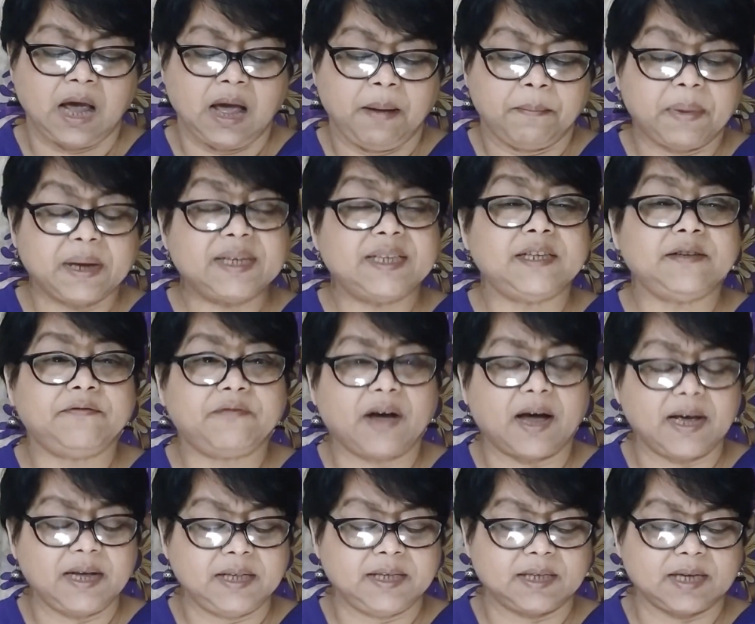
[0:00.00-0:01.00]
but
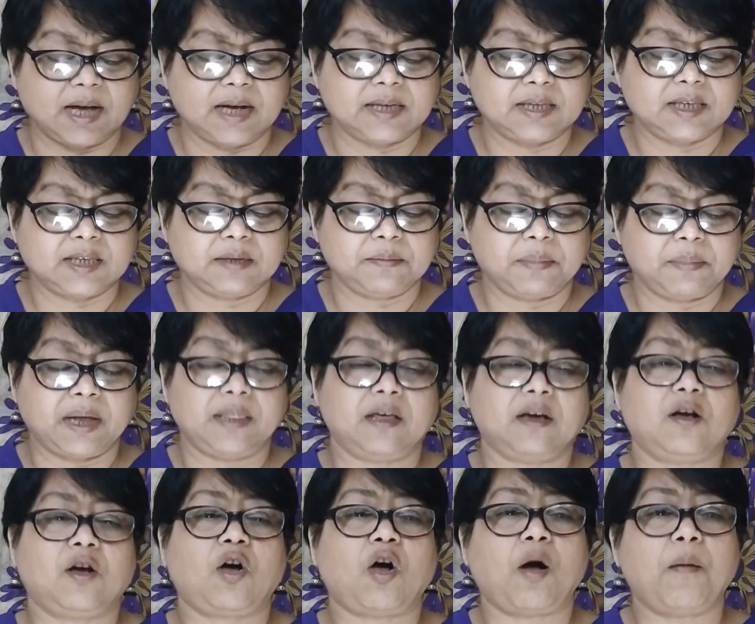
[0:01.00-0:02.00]
divides us by
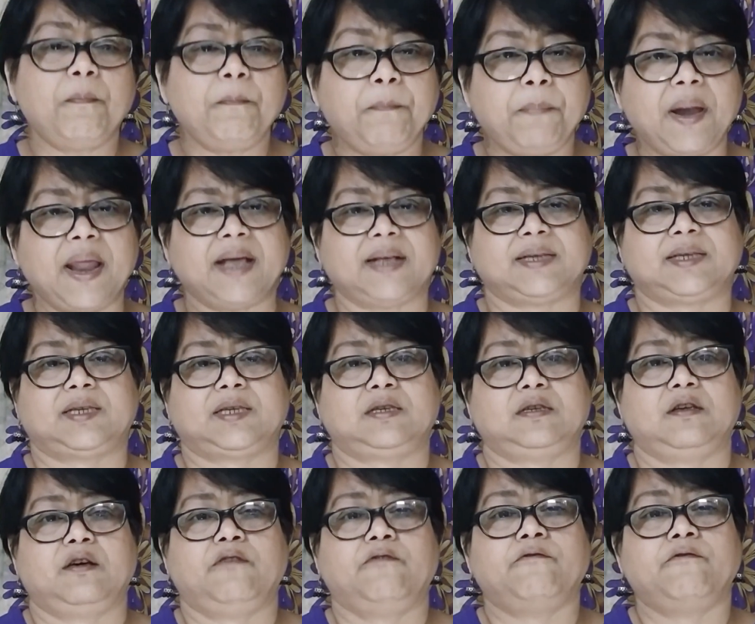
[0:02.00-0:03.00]
the
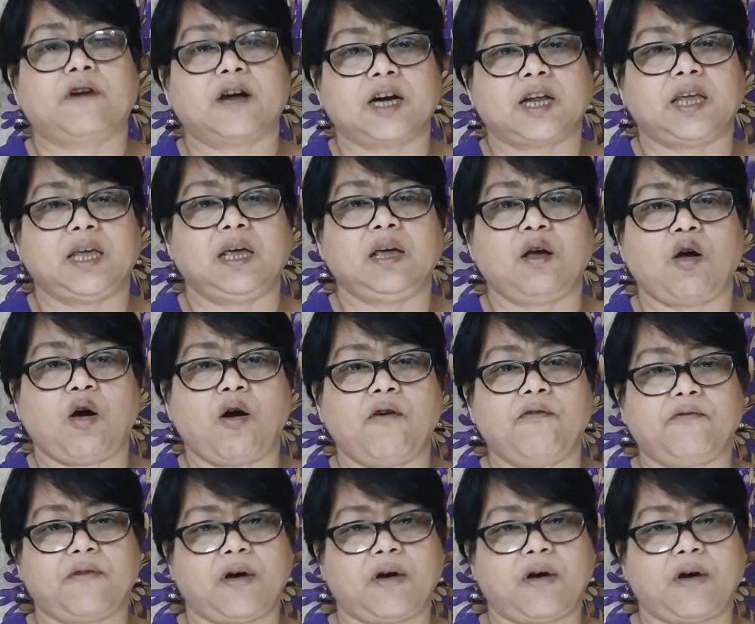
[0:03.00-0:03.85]
complex working of